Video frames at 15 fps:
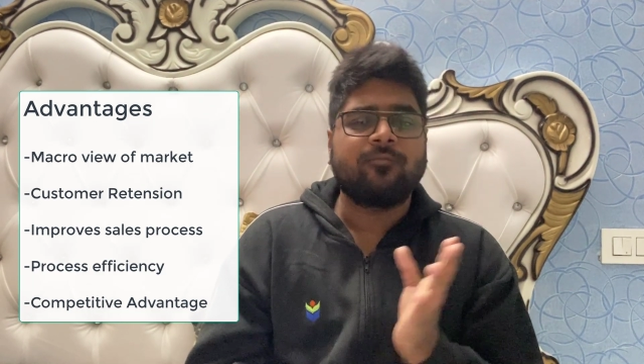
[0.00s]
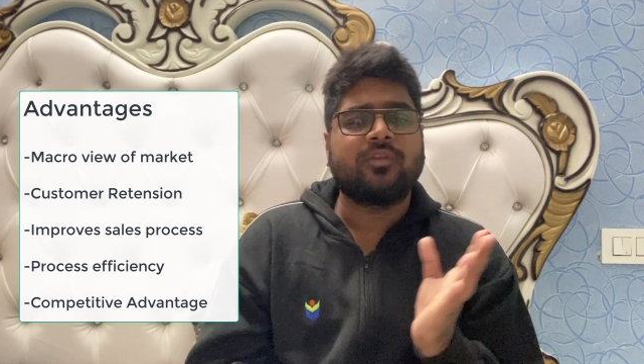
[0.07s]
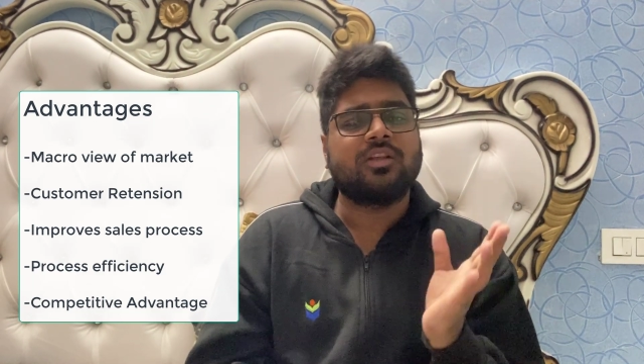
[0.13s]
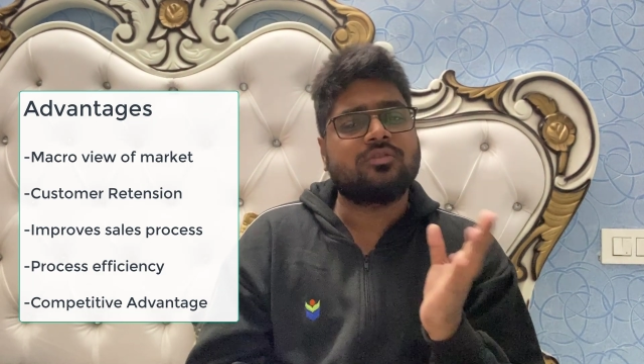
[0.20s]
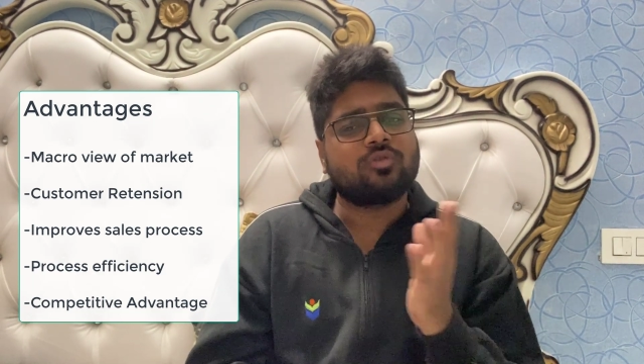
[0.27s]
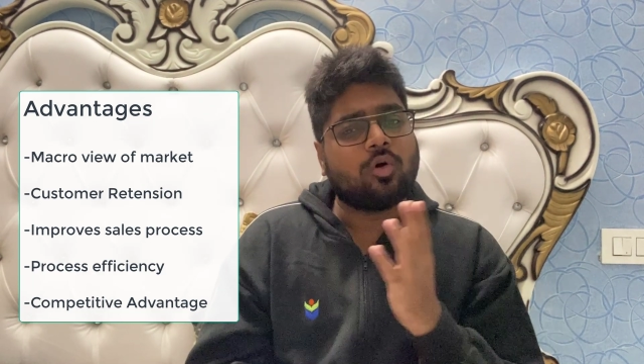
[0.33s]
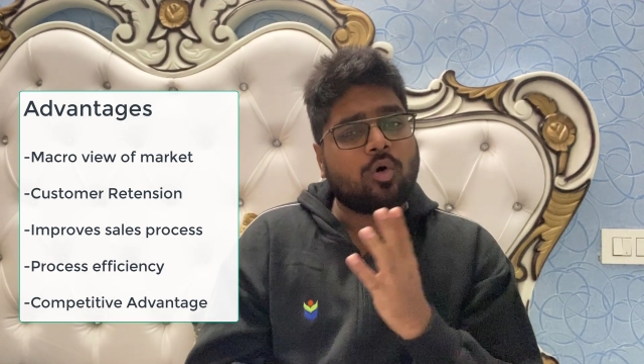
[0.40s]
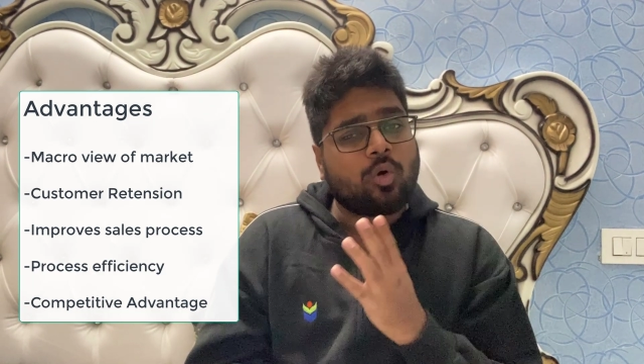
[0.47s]

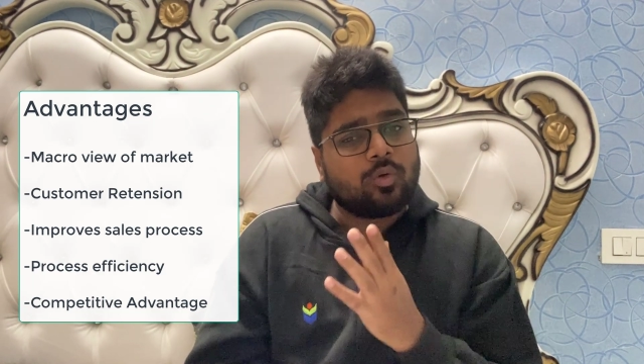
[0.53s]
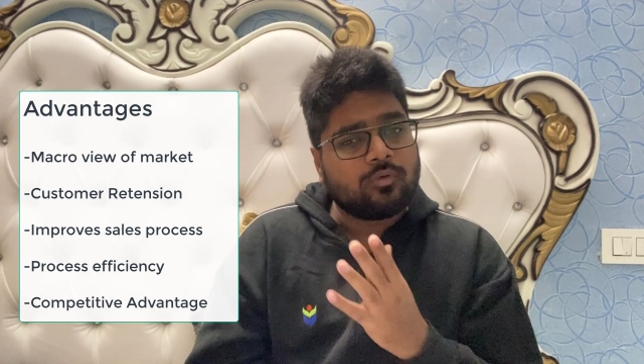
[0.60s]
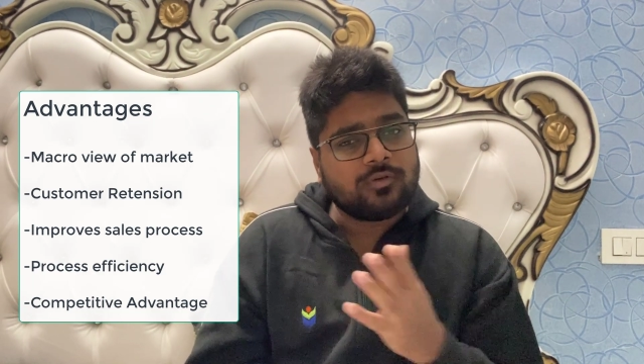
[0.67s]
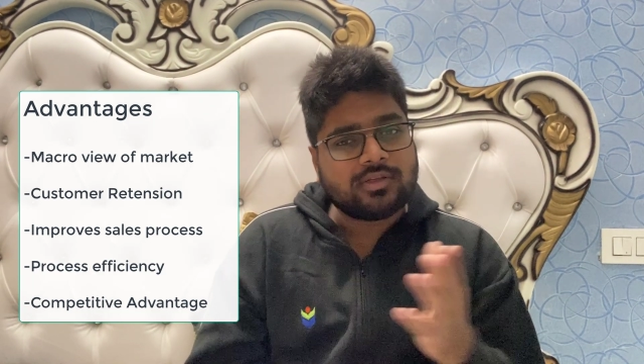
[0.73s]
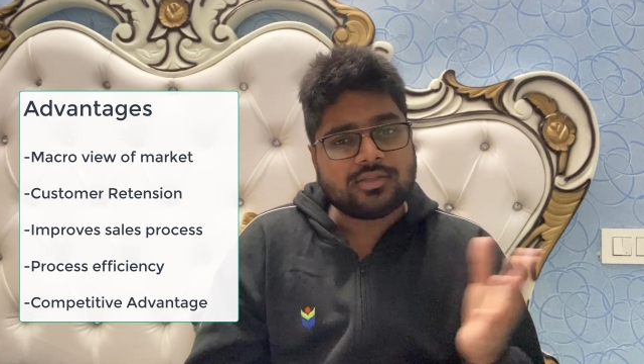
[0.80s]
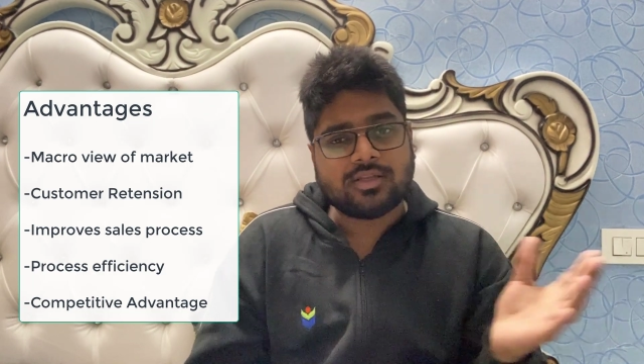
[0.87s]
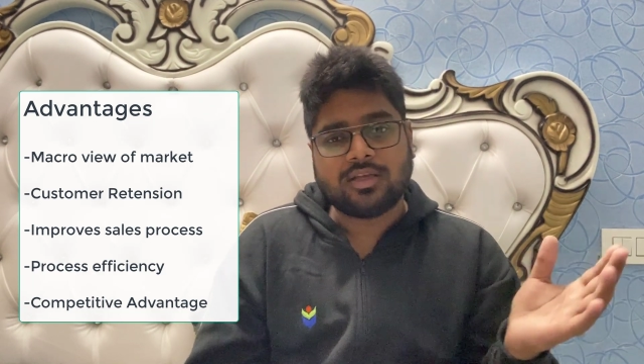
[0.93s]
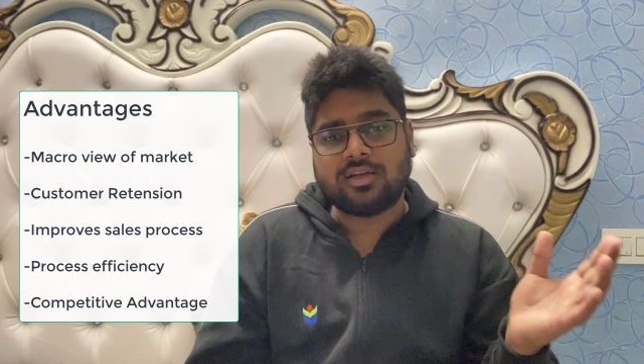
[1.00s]
It's
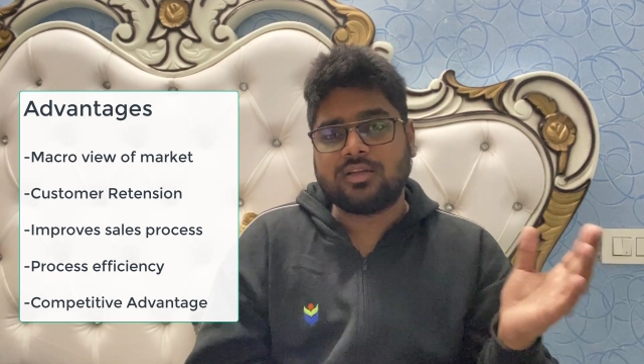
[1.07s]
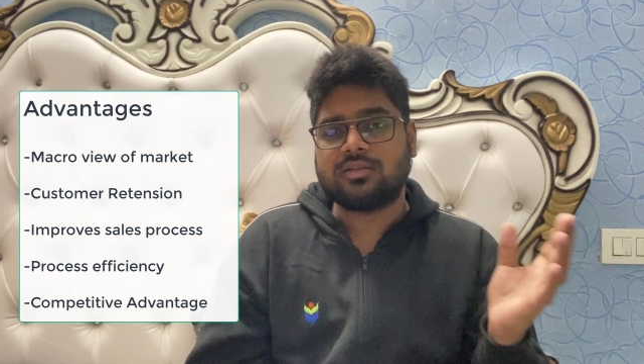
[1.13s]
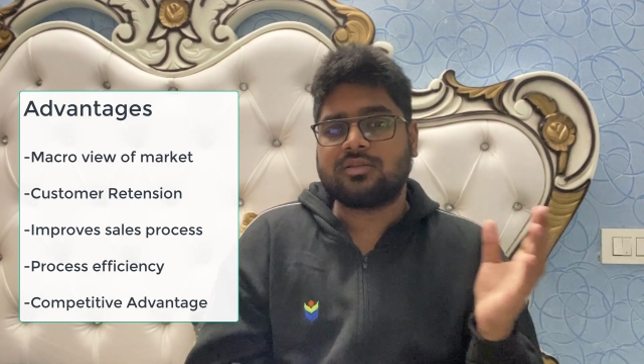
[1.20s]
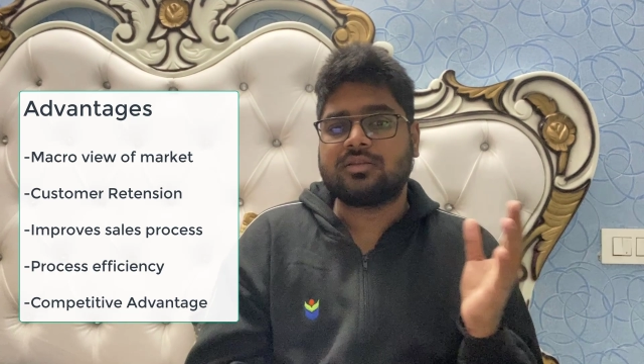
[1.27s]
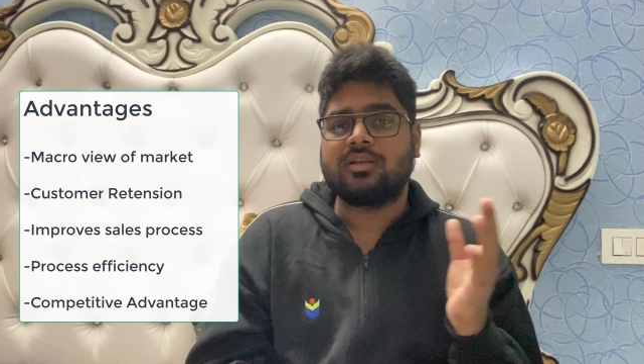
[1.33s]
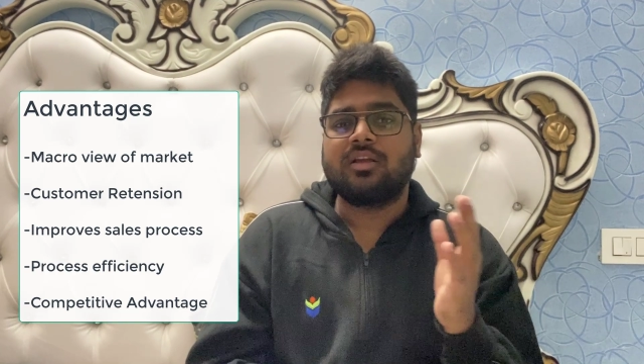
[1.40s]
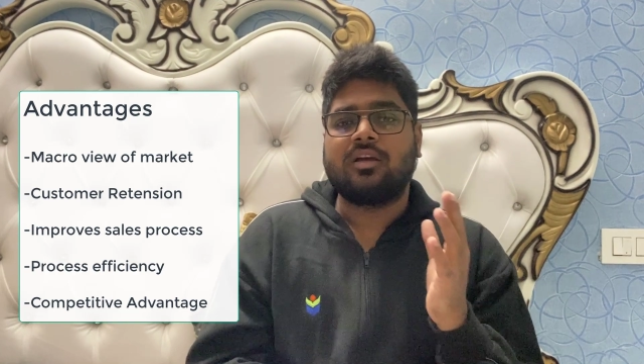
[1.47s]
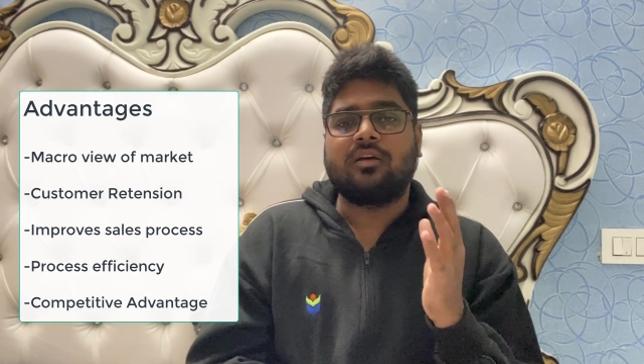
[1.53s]
always there.
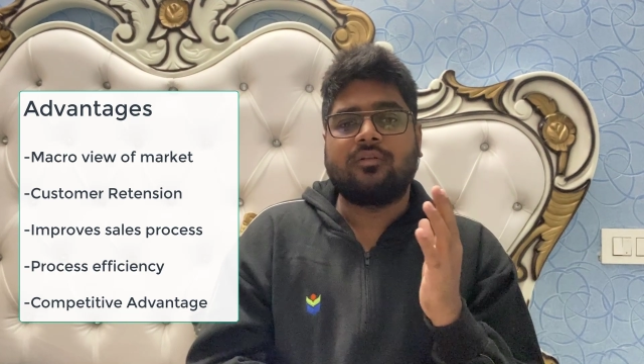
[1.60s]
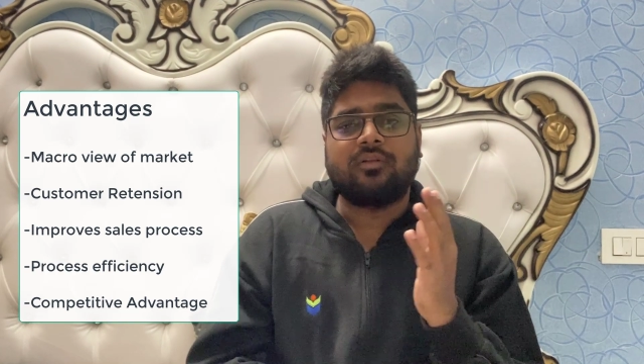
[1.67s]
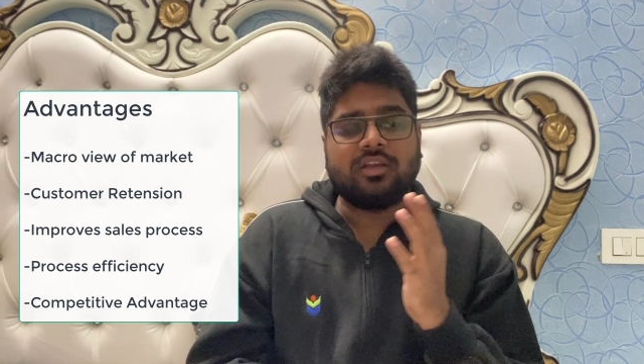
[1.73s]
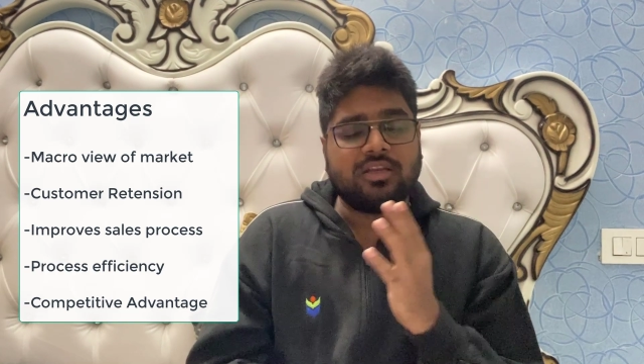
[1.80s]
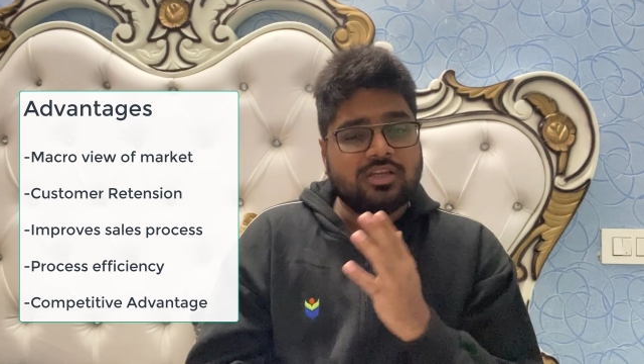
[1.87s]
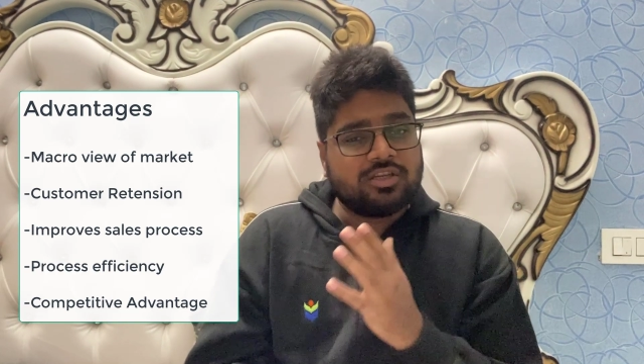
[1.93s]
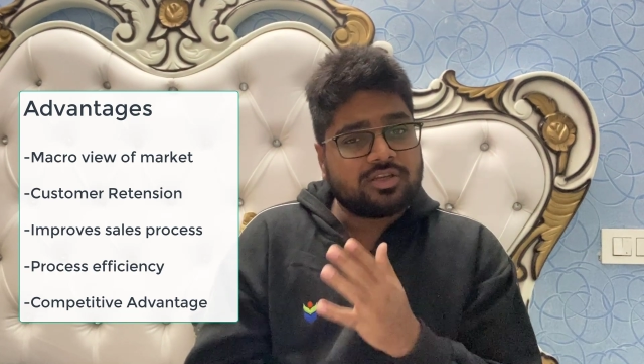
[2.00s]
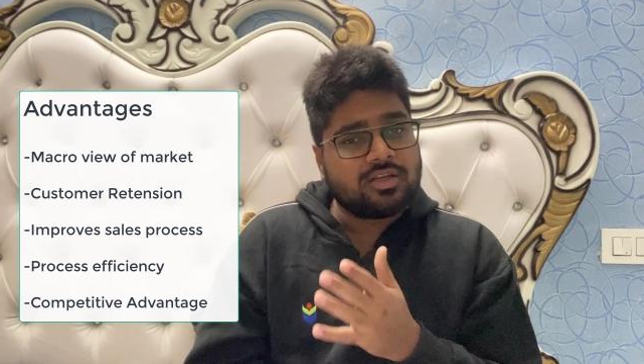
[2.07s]
It's
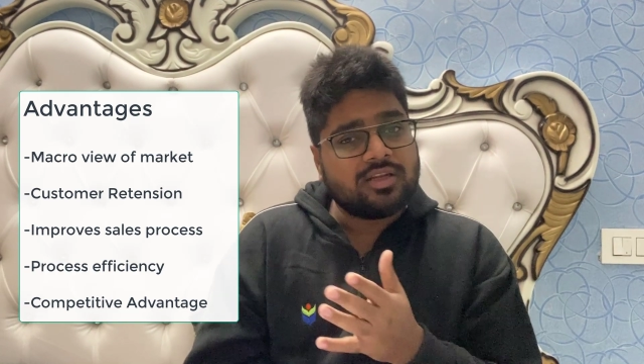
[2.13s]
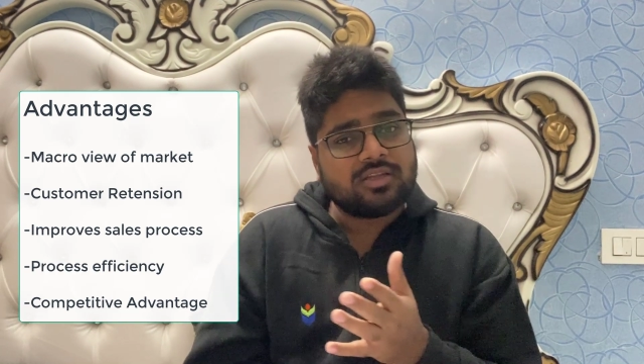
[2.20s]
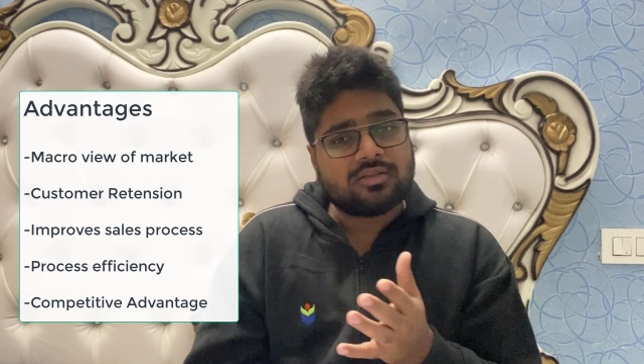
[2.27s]
initially